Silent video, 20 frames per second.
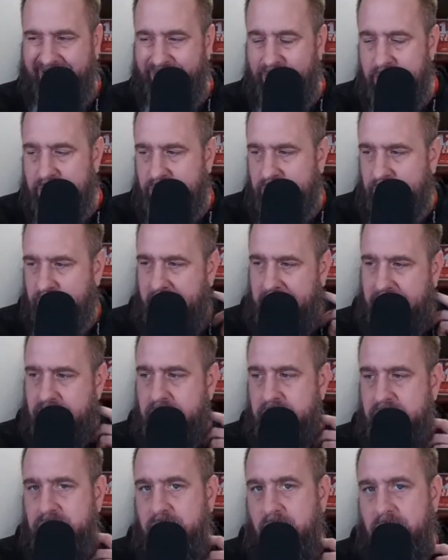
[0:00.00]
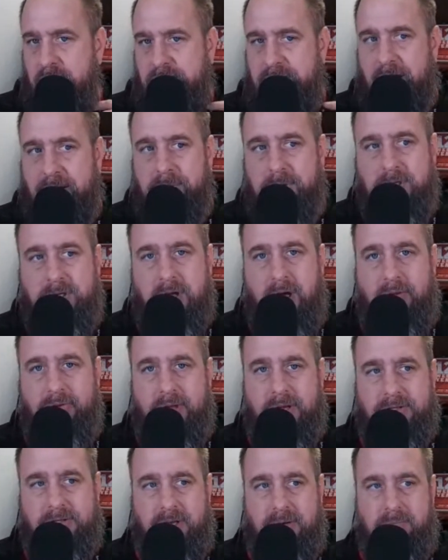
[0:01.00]
There's basically studies that have been done
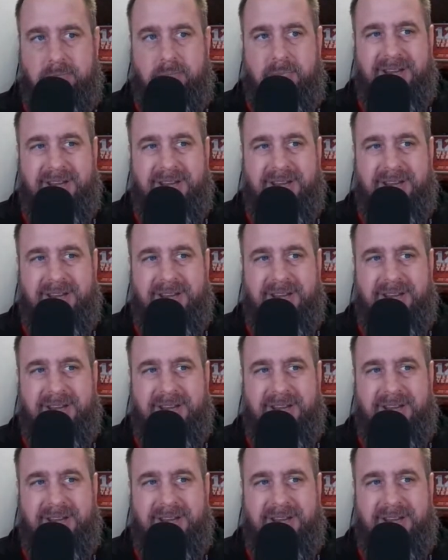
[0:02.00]
that said